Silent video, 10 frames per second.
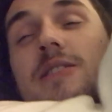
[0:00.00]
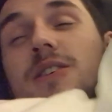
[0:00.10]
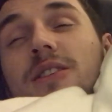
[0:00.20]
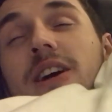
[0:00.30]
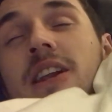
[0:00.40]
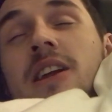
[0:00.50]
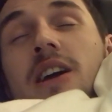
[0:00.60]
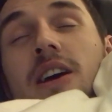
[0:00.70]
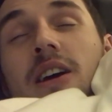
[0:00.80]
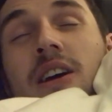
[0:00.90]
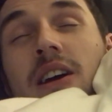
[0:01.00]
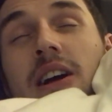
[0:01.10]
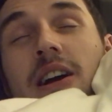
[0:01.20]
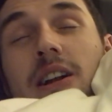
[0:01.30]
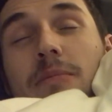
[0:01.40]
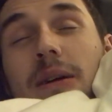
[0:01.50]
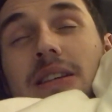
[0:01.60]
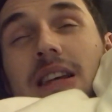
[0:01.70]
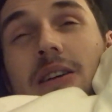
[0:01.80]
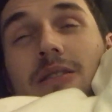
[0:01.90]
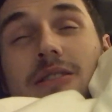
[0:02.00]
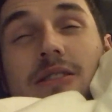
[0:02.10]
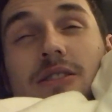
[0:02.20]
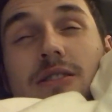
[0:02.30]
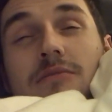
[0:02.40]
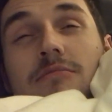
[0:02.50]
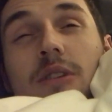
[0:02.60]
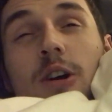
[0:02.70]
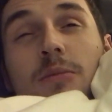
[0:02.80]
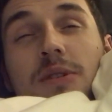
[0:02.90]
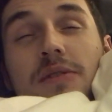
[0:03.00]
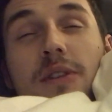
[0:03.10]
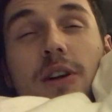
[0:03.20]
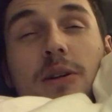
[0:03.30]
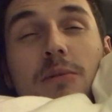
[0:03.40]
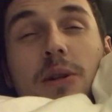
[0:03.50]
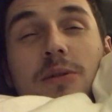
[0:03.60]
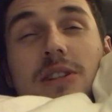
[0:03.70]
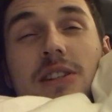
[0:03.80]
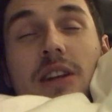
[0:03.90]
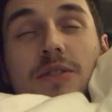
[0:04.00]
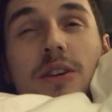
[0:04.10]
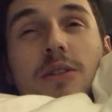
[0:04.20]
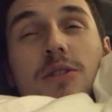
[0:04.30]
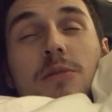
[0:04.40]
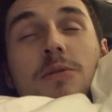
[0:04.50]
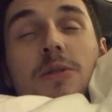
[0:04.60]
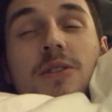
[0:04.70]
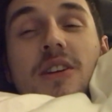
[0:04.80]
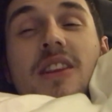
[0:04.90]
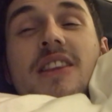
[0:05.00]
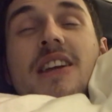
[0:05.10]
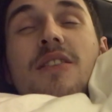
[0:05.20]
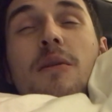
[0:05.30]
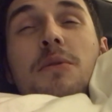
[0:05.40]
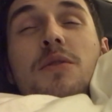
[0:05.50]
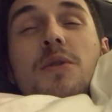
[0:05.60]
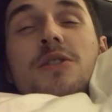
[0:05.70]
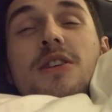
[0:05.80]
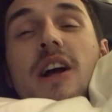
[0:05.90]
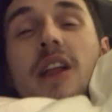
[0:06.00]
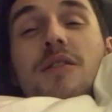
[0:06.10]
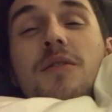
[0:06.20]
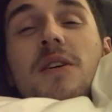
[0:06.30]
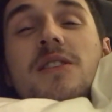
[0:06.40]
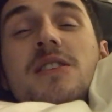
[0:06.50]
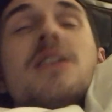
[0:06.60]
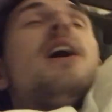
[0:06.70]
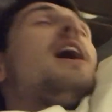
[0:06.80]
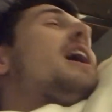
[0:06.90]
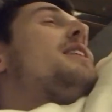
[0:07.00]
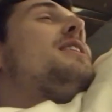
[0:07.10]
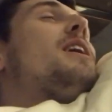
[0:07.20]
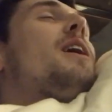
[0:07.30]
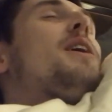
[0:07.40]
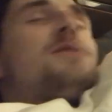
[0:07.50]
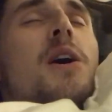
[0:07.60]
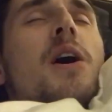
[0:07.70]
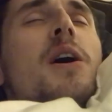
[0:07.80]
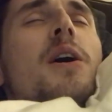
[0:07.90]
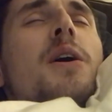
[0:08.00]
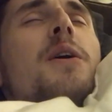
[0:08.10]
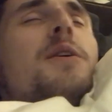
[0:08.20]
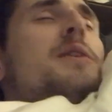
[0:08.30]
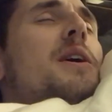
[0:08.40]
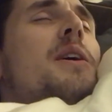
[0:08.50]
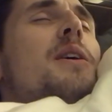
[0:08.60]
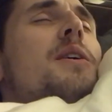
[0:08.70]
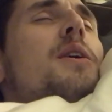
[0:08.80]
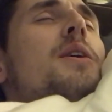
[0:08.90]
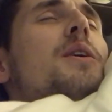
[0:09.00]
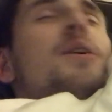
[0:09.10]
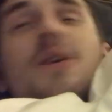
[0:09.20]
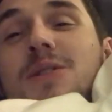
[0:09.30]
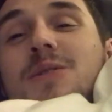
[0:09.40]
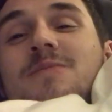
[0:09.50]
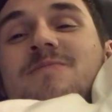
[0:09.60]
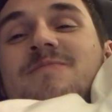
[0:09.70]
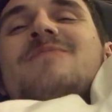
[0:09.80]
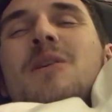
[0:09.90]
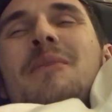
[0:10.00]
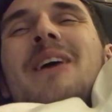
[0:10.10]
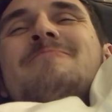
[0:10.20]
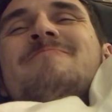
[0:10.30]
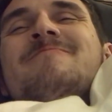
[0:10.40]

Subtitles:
And until then, I'm going to pass out and just hope this vlog uploads itself to YouTube. So until then, thank you very much for watching. I love your faces. And asa di has. Goodbye.